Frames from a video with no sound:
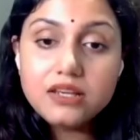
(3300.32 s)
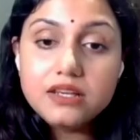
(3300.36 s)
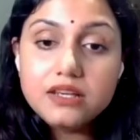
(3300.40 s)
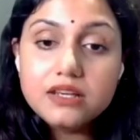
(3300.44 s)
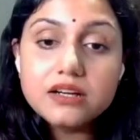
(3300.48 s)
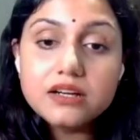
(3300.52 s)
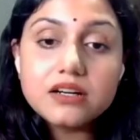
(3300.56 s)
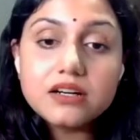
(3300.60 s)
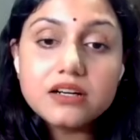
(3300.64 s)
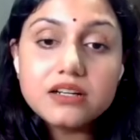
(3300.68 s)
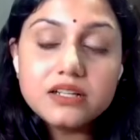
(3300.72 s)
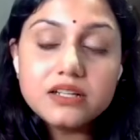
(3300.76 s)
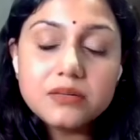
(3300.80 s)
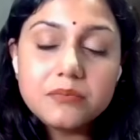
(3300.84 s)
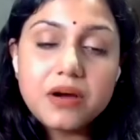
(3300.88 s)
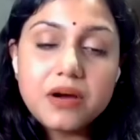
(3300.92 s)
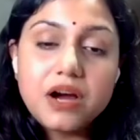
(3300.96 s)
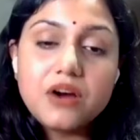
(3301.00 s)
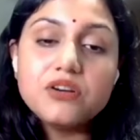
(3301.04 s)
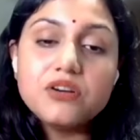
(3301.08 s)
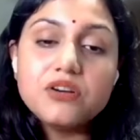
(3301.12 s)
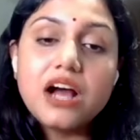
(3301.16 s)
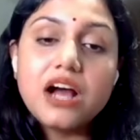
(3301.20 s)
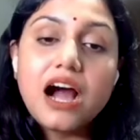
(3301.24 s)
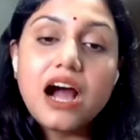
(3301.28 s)
learn
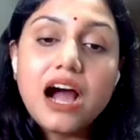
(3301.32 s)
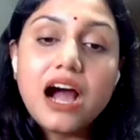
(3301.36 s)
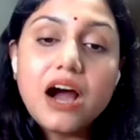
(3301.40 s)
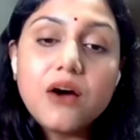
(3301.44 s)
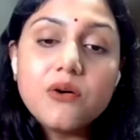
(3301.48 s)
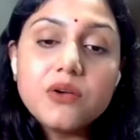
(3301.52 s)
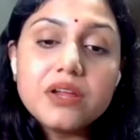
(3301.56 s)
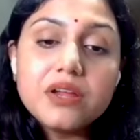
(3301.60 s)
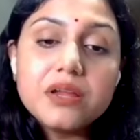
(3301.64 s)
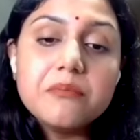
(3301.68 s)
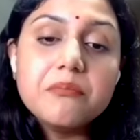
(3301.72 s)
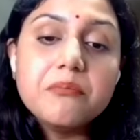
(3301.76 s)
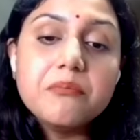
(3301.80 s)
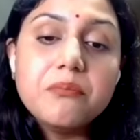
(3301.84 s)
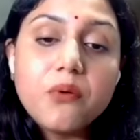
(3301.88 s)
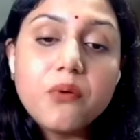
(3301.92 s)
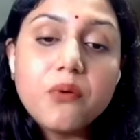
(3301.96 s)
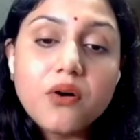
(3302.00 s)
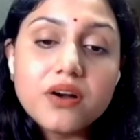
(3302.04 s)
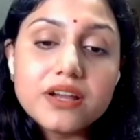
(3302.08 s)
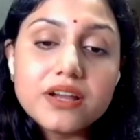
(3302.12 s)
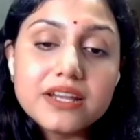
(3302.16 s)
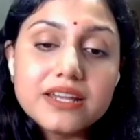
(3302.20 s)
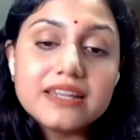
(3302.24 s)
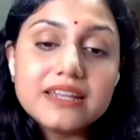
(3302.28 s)
about how
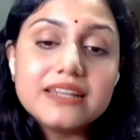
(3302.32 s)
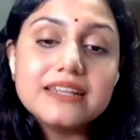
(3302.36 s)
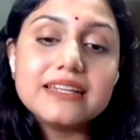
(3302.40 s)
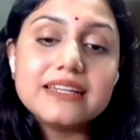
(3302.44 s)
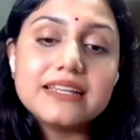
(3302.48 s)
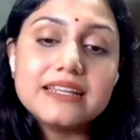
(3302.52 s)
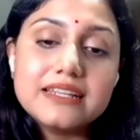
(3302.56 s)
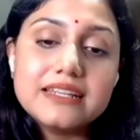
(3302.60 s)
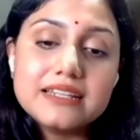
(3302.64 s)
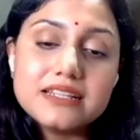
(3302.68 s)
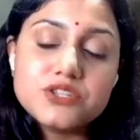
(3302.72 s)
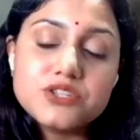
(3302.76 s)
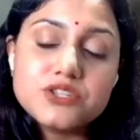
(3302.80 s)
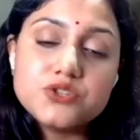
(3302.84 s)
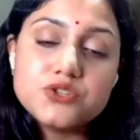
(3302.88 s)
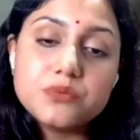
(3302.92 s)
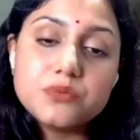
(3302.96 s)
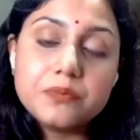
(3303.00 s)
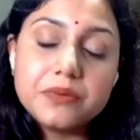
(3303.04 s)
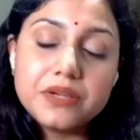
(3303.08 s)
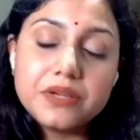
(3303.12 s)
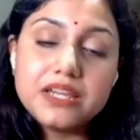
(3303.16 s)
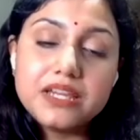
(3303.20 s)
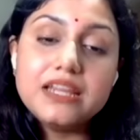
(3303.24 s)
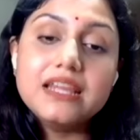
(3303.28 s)
important it is to
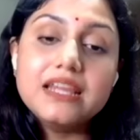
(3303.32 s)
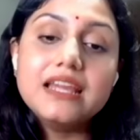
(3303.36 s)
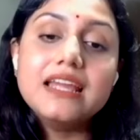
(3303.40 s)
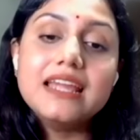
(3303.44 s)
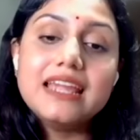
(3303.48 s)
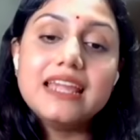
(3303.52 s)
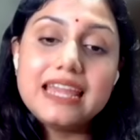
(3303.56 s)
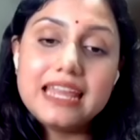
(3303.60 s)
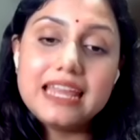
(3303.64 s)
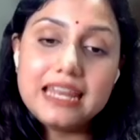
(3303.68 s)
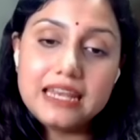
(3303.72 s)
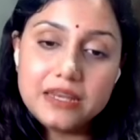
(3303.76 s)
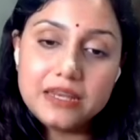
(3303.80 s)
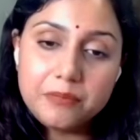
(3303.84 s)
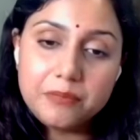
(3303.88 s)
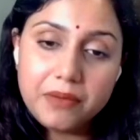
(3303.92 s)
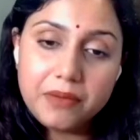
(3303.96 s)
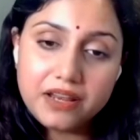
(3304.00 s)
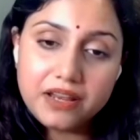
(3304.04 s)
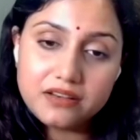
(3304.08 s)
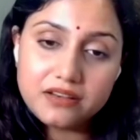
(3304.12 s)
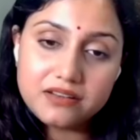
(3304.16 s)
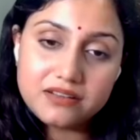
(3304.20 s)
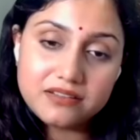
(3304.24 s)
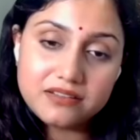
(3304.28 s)
be
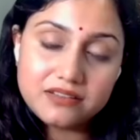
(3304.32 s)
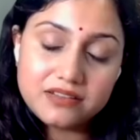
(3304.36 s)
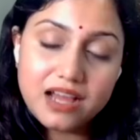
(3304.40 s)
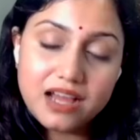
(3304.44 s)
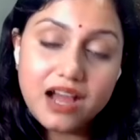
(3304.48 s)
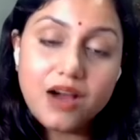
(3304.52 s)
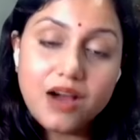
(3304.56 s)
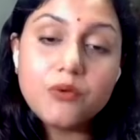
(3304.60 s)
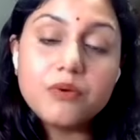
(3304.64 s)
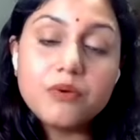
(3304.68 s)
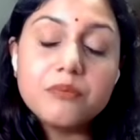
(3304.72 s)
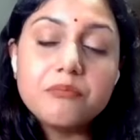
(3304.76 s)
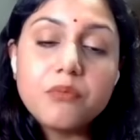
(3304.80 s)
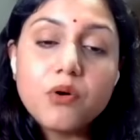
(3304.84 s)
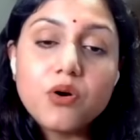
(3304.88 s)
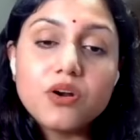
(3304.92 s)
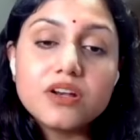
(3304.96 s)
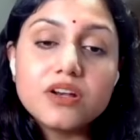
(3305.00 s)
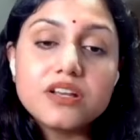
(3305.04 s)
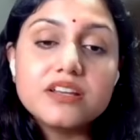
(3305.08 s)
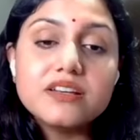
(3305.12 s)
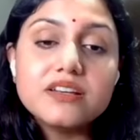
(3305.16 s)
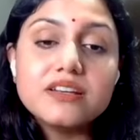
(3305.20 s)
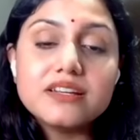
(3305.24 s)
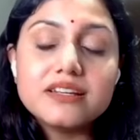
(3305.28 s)
independent, how
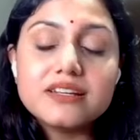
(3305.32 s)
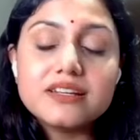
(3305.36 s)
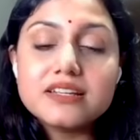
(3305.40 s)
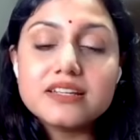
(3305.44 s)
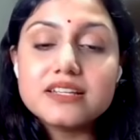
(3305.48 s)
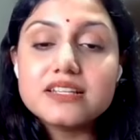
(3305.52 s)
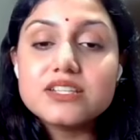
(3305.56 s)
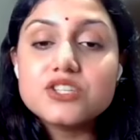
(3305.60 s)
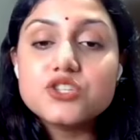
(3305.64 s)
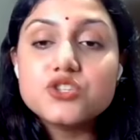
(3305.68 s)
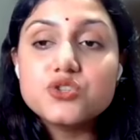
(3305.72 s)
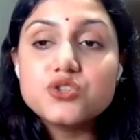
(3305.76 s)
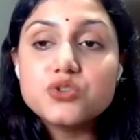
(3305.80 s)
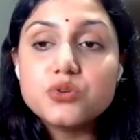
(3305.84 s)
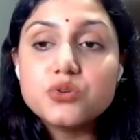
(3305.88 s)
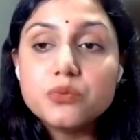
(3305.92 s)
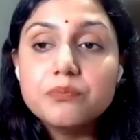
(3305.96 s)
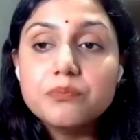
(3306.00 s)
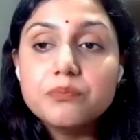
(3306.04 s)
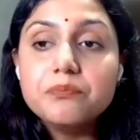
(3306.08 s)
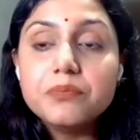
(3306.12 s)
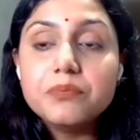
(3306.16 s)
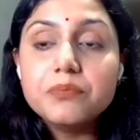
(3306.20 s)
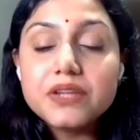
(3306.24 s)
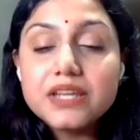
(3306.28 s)
important it is
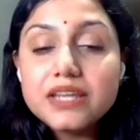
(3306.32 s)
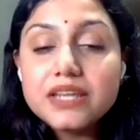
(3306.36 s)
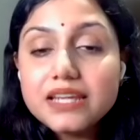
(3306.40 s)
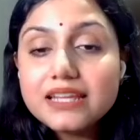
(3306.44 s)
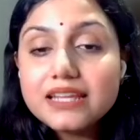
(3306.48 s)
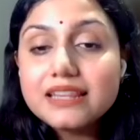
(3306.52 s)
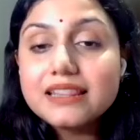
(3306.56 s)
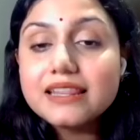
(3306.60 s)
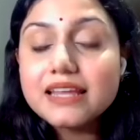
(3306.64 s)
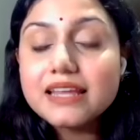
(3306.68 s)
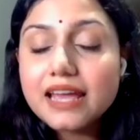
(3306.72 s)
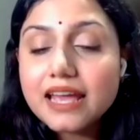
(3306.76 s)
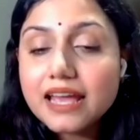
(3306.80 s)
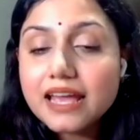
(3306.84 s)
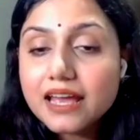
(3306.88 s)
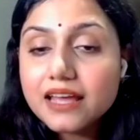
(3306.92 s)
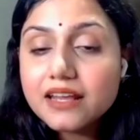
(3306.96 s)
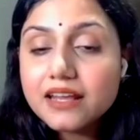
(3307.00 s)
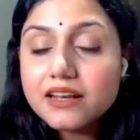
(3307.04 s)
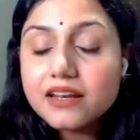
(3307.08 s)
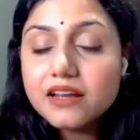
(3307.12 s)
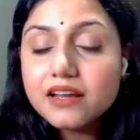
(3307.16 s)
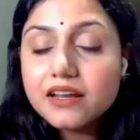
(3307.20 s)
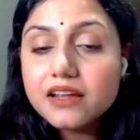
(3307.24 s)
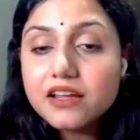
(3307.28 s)
to be
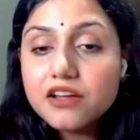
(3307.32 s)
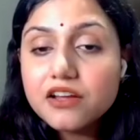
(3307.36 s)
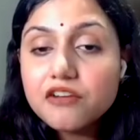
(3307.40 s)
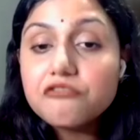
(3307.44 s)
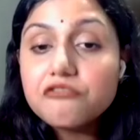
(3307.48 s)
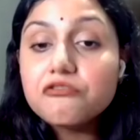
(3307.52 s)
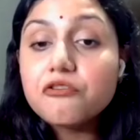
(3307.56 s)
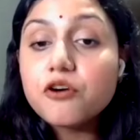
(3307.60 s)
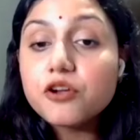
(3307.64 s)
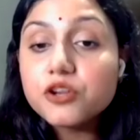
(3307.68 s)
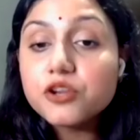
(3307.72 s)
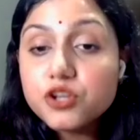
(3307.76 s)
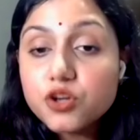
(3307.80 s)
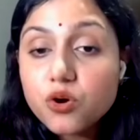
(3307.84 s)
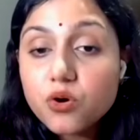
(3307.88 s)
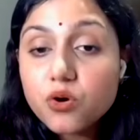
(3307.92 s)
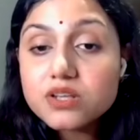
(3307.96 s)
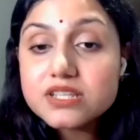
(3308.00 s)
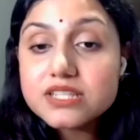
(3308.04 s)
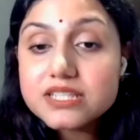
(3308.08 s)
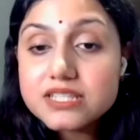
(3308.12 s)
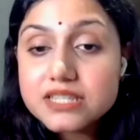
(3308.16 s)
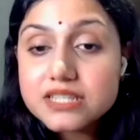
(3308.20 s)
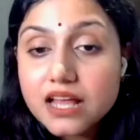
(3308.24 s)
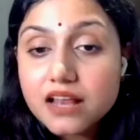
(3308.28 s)
there for
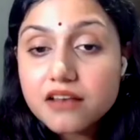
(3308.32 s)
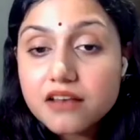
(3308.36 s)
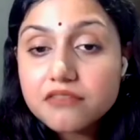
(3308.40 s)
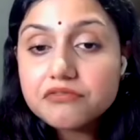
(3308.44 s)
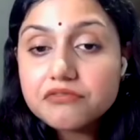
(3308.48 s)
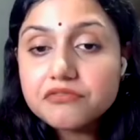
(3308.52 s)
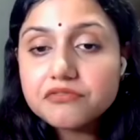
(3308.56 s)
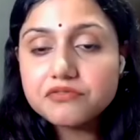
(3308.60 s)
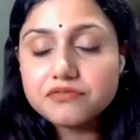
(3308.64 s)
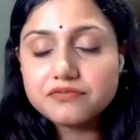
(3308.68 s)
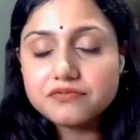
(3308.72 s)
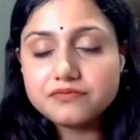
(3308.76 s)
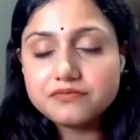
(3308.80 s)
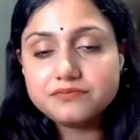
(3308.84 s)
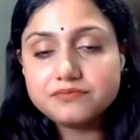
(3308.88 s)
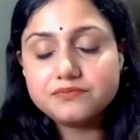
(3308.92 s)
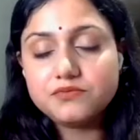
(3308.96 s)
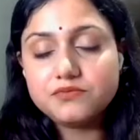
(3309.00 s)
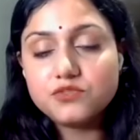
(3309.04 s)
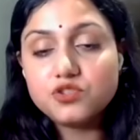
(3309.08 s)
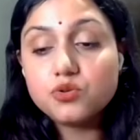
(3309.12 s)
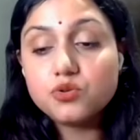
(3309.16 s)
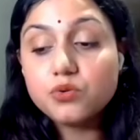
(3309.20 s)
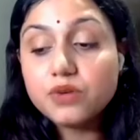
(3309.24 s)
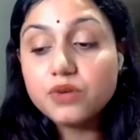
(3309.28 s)
yourself,
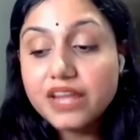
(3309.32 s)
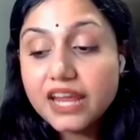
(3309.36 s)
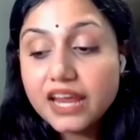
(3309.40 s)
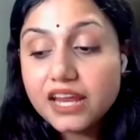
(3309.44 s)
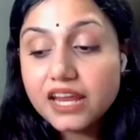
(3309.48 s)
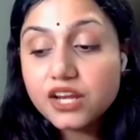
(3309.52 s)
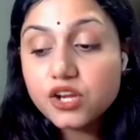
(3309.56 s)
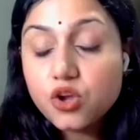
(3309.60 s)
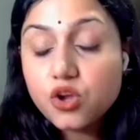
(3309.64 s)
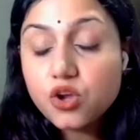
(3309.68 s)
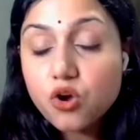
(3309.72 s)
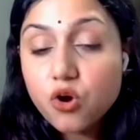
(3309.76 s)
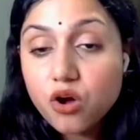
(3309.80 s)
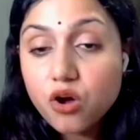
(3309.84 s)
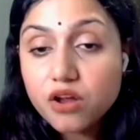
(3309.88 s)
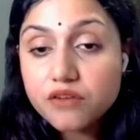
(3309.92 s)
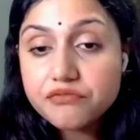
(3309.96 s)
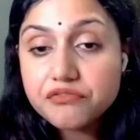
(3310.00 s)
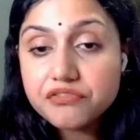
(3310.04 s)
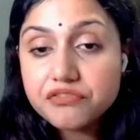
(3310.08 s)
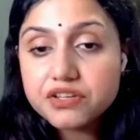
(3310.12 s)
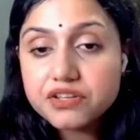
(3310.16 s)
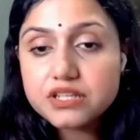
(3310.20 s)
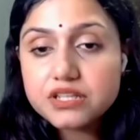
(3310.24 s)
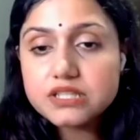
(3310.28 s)
to gain
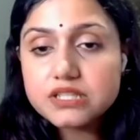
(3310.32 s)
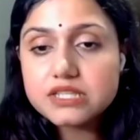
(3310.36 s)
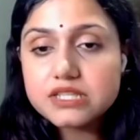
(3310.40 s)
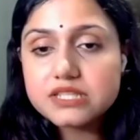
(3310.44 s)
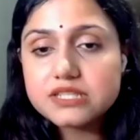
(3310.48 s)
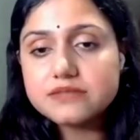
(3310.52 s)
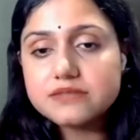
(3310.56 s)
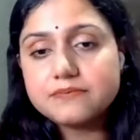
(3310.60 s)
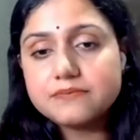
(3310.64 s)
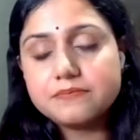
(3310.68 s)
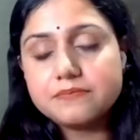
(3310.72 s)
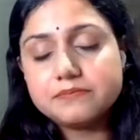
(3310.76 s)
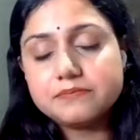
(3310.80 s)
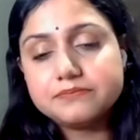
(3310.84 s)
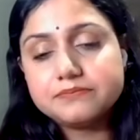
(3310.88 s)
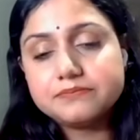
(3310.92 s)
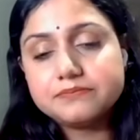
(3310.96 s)
confidence.